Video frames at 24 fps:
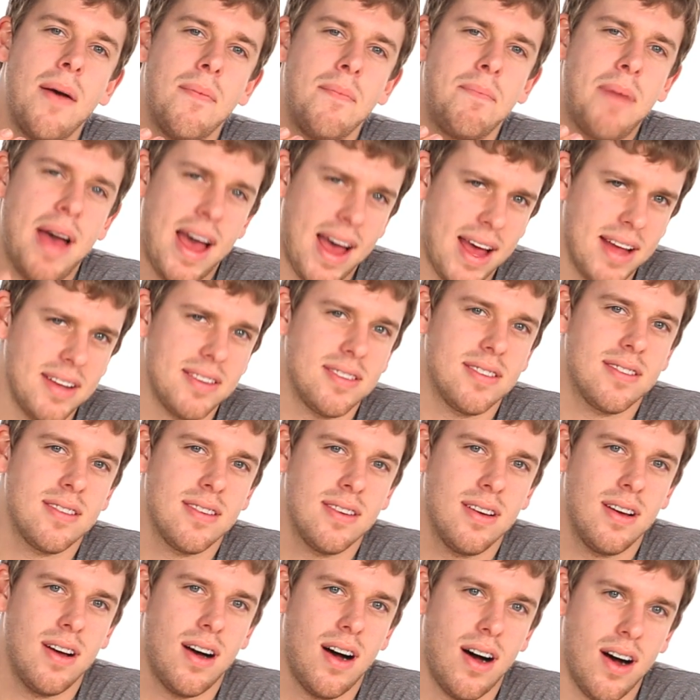Past
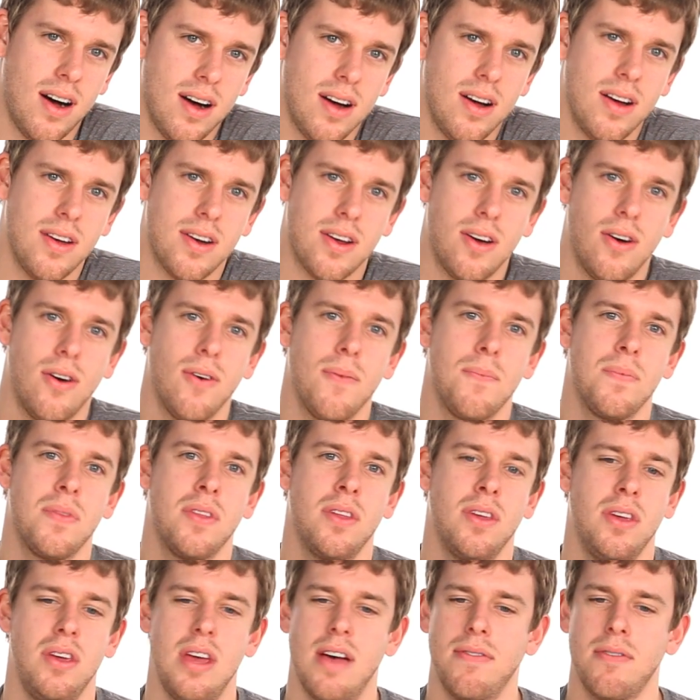auto,
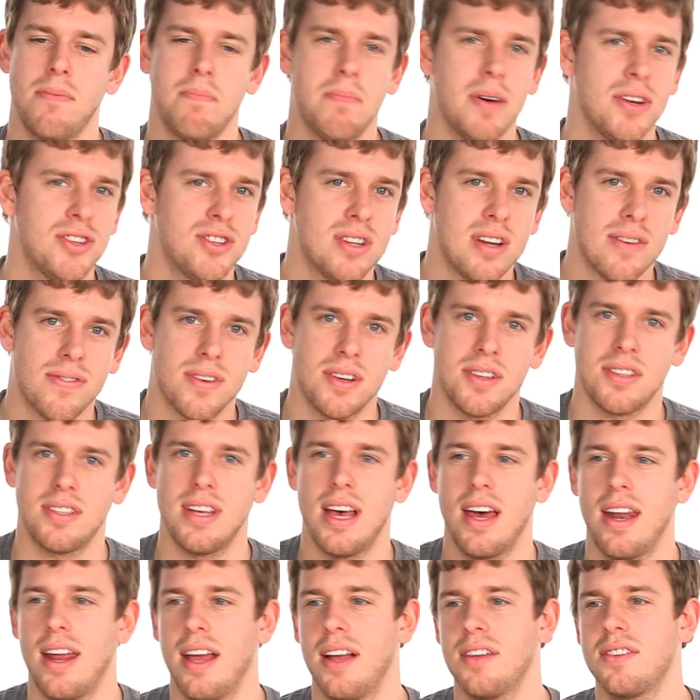you have a bunch of different
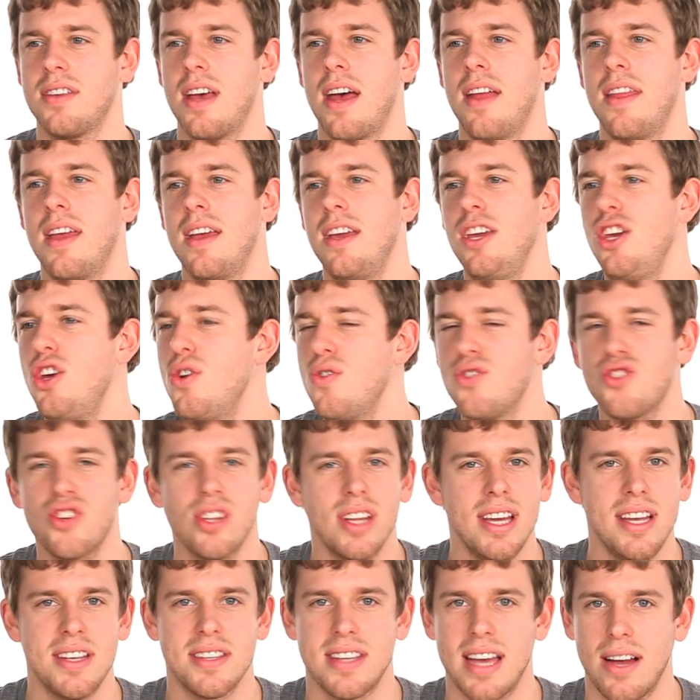settings, and it
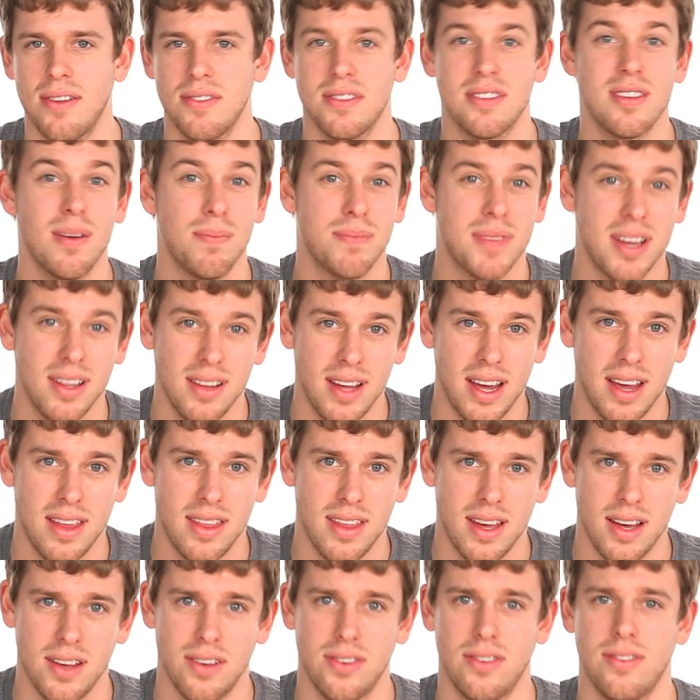usually sounds something like
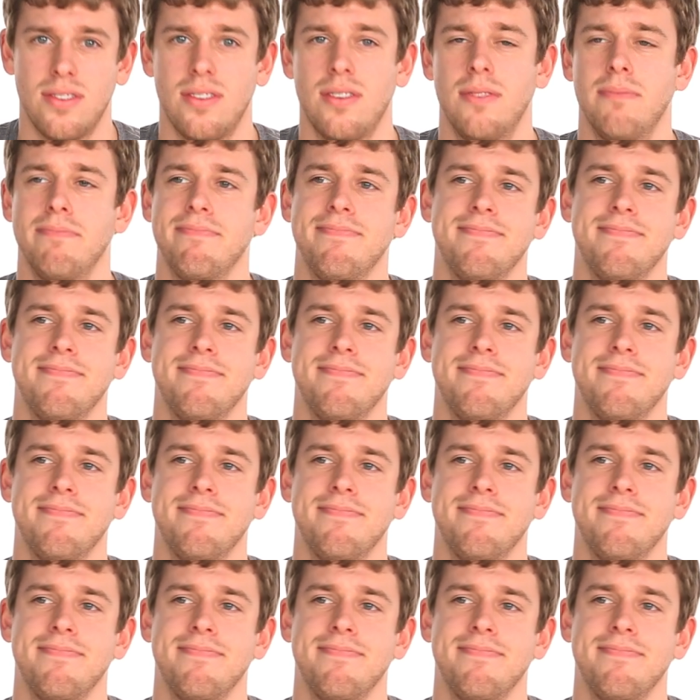this.